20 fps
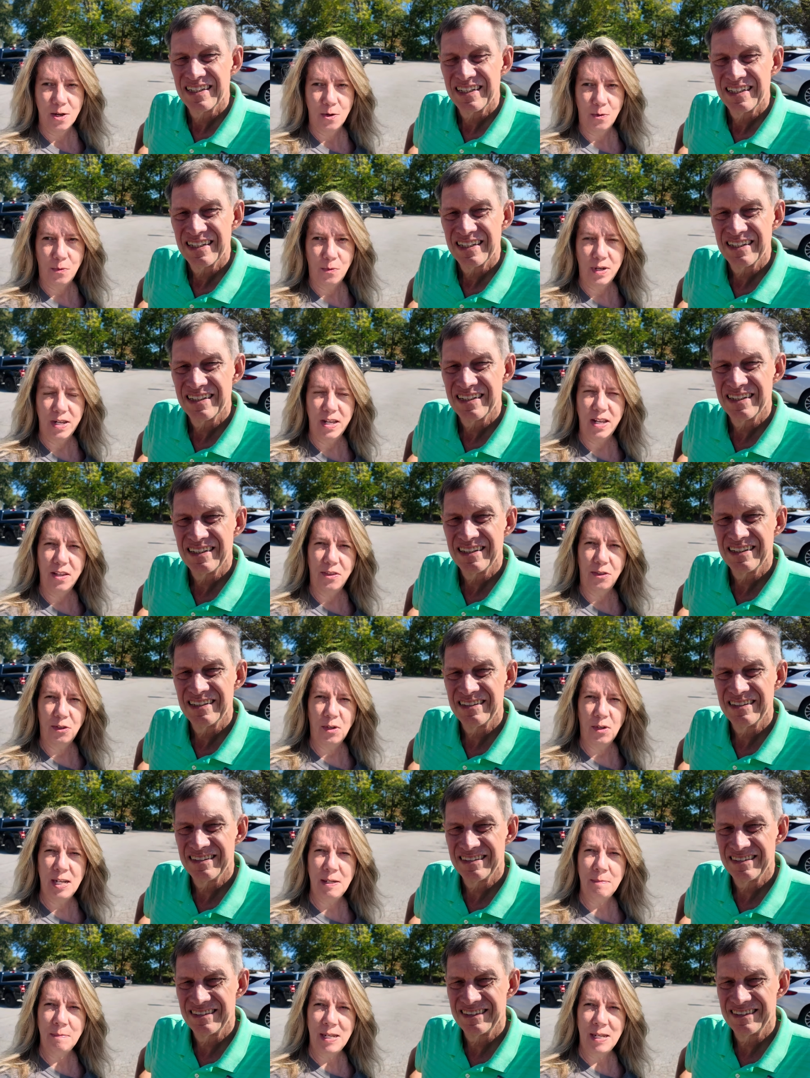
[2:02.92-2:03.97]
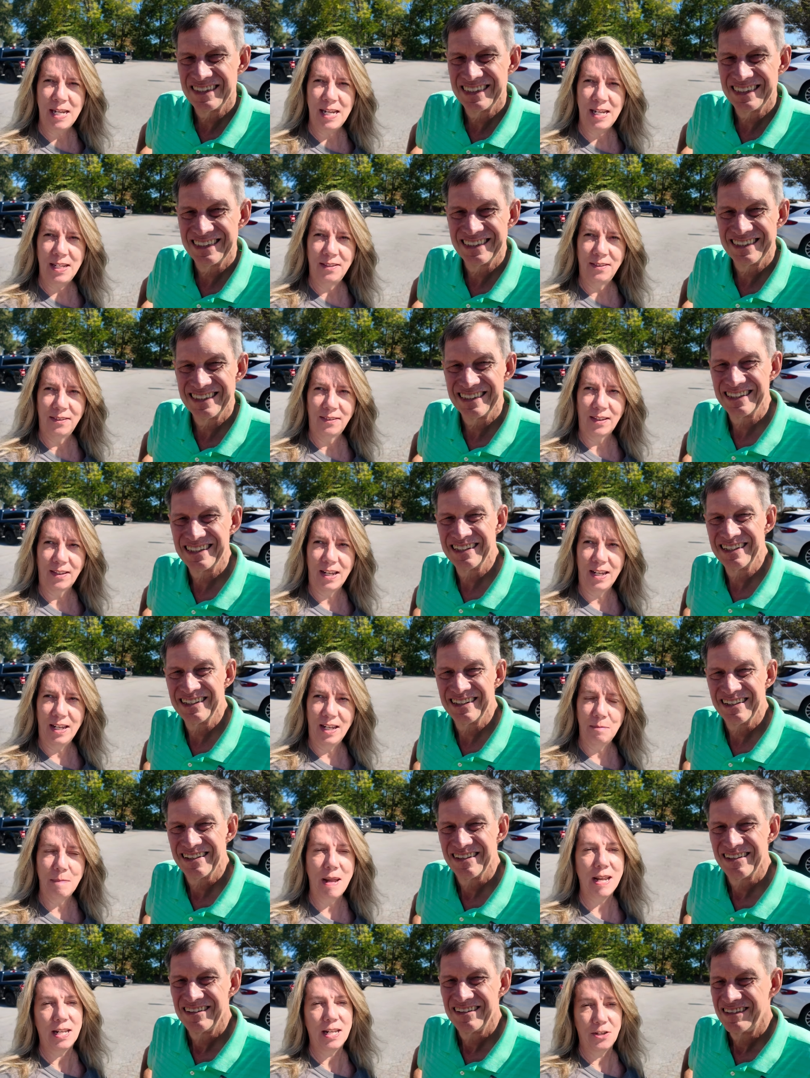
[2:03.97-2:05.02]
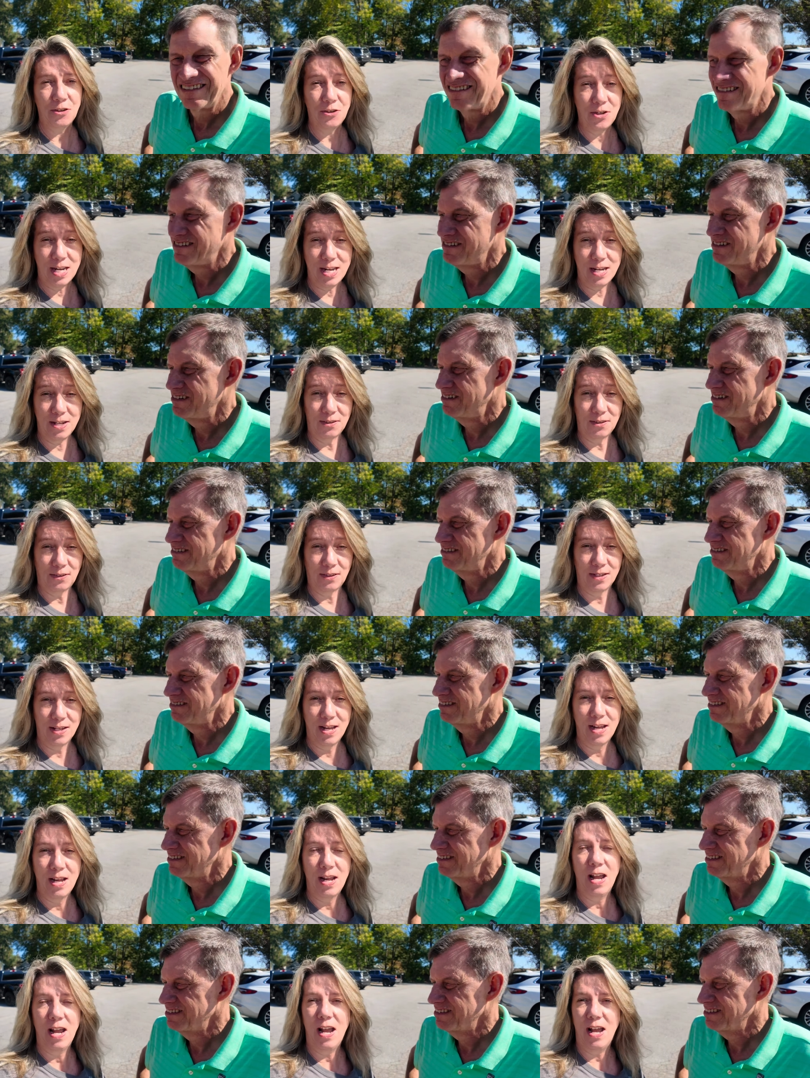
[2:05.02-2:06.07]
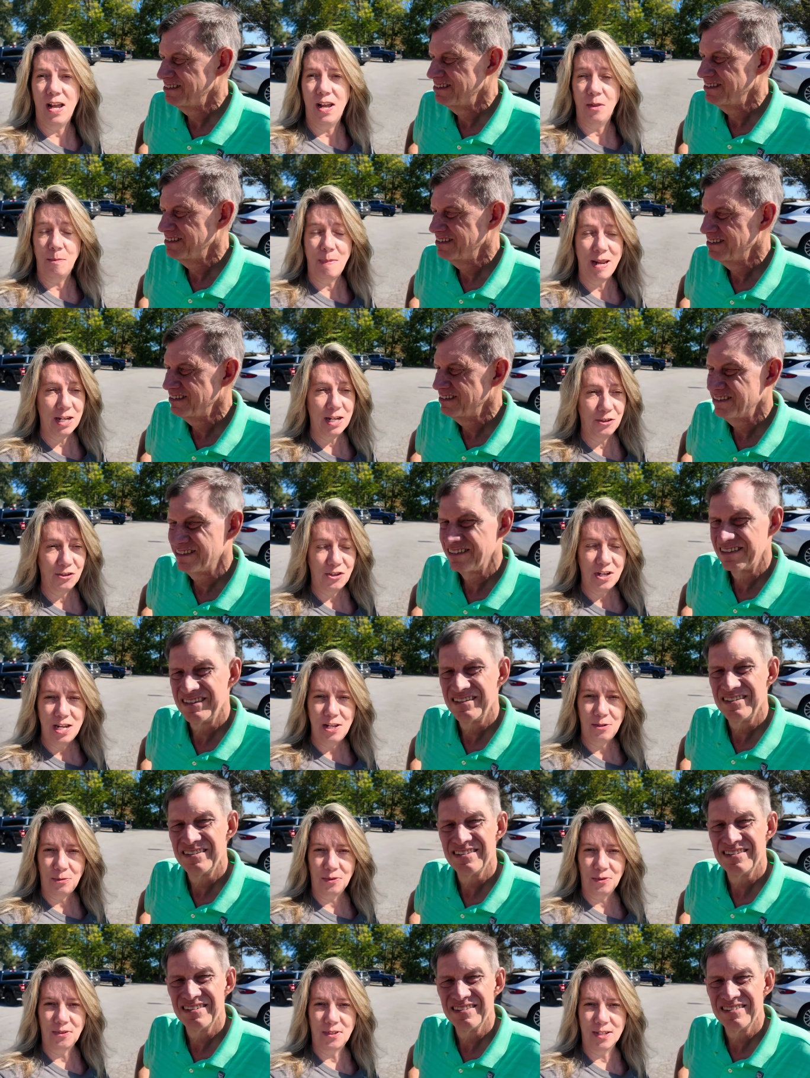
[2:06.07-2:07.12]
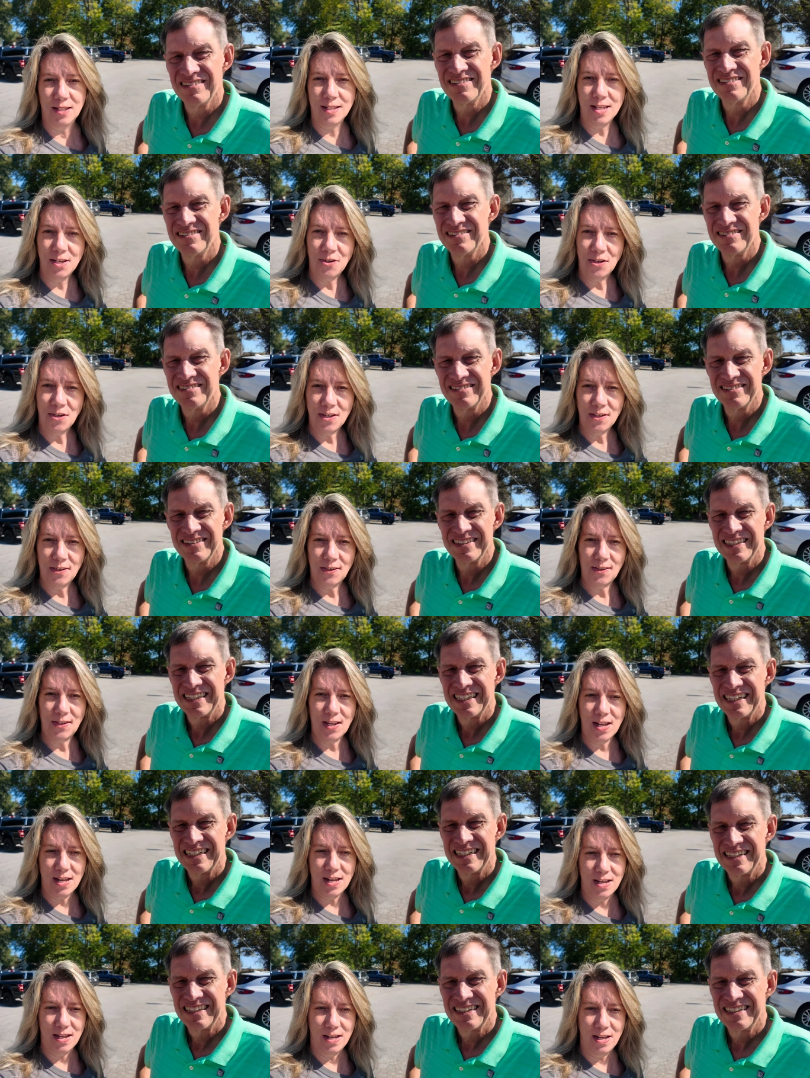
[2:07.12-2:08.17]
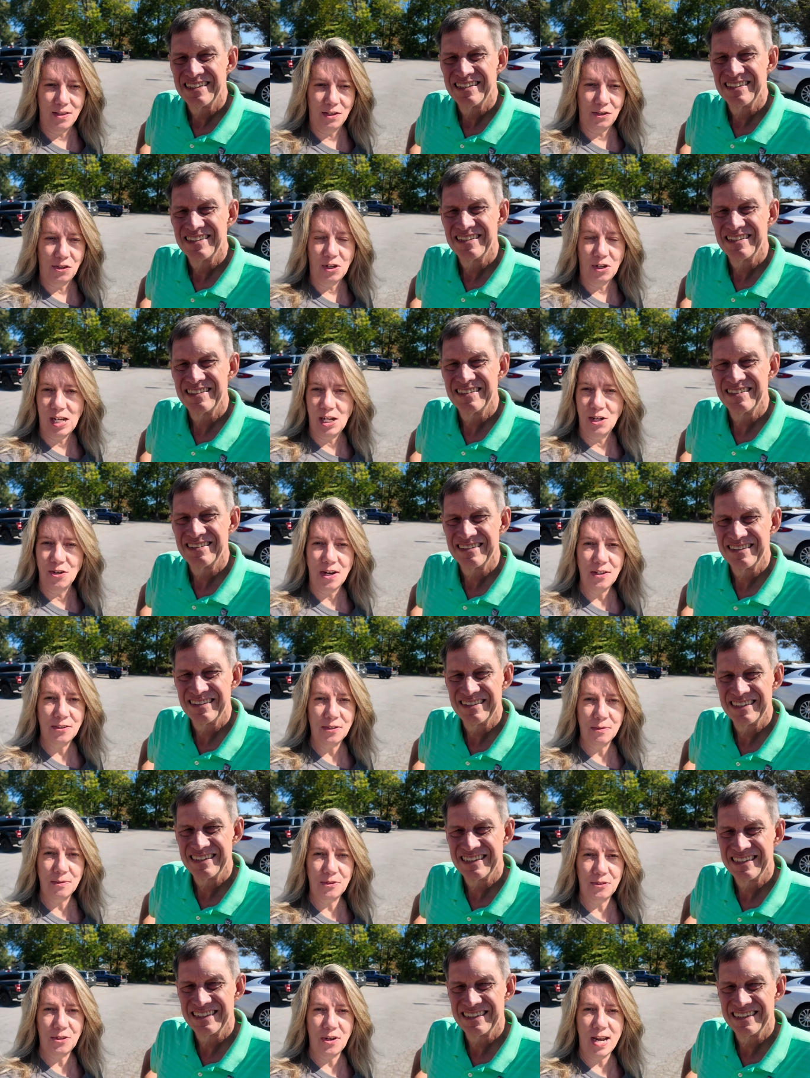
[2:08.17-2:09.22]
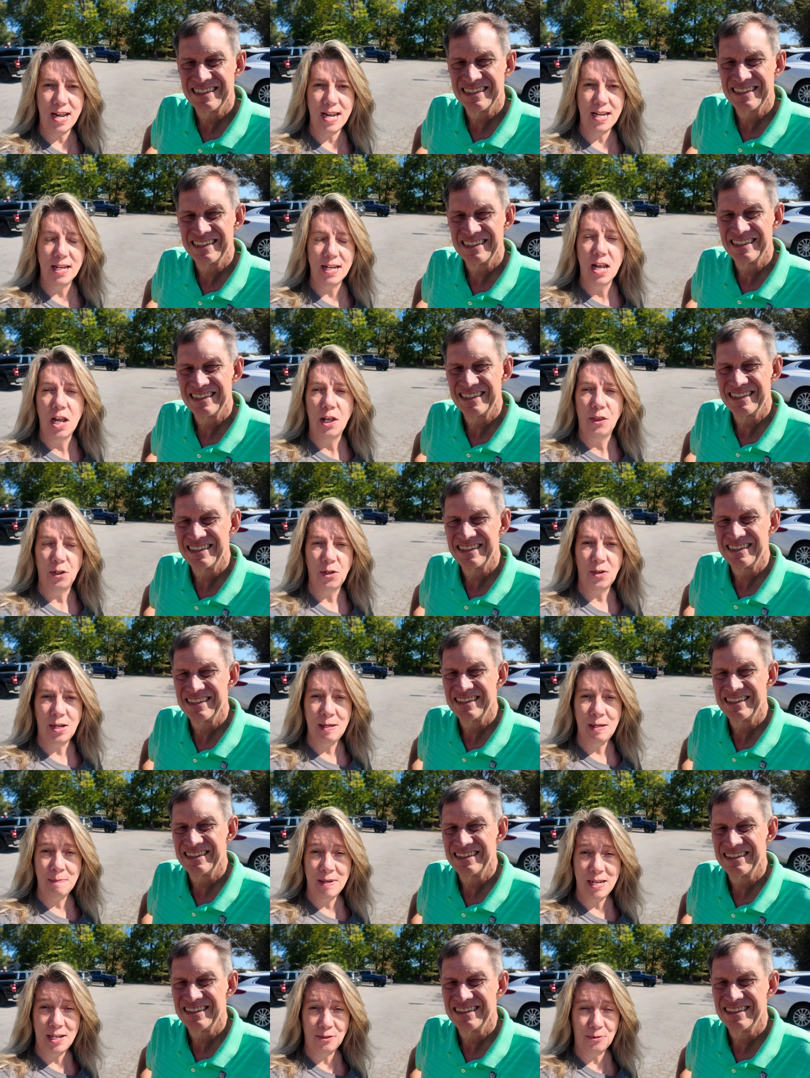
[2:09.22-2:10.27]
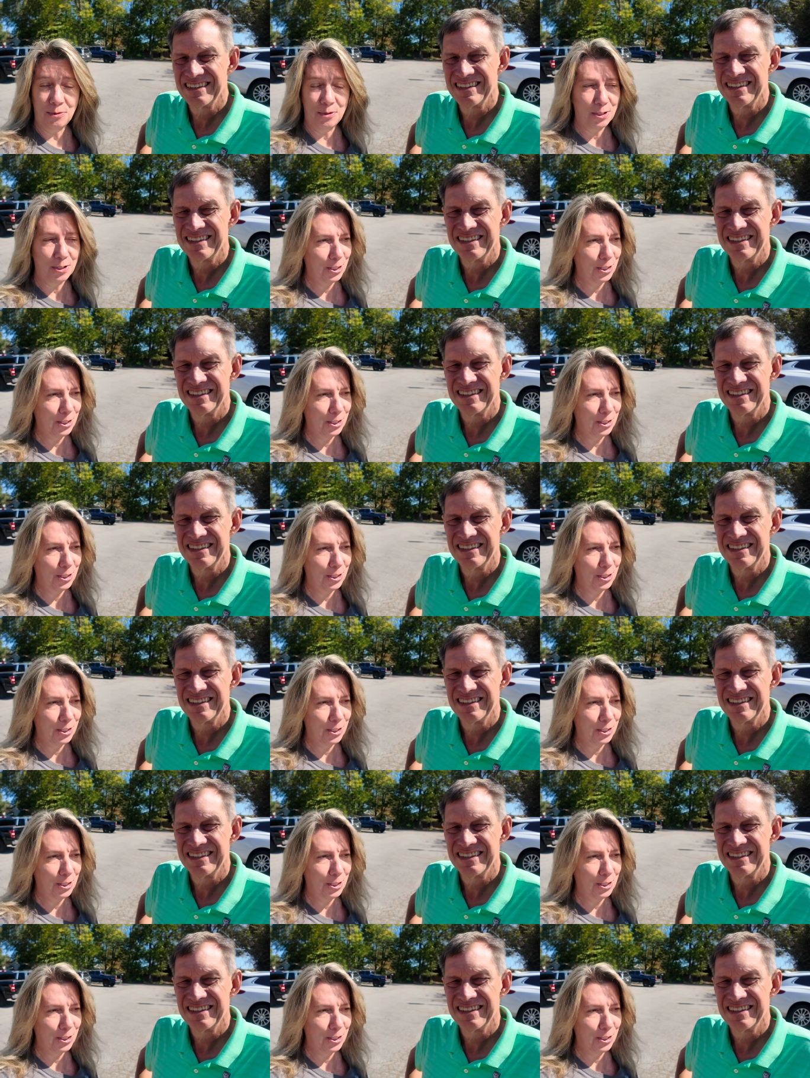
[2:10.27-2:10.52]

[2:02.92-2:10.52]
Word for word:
Speaker 1: with green beans and mac and cheese. Uh, the mac and cheese was delicious. Uh, the turkey and dressing was great. The green beans were